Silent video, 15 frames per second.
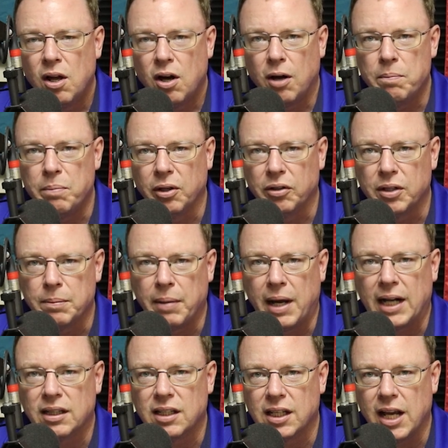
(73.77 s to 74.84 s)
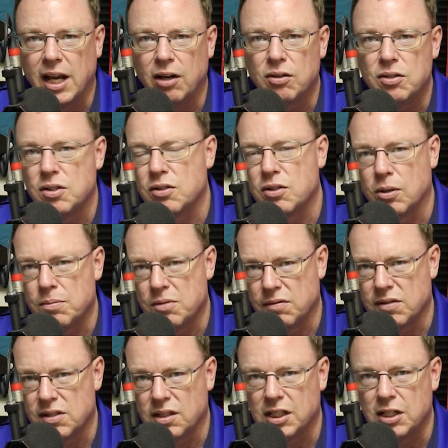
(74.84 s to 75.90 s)
on Building Back the Gators in terms of
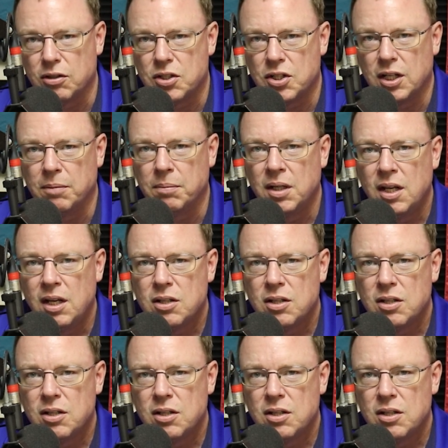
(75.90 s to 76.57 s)
his leadership.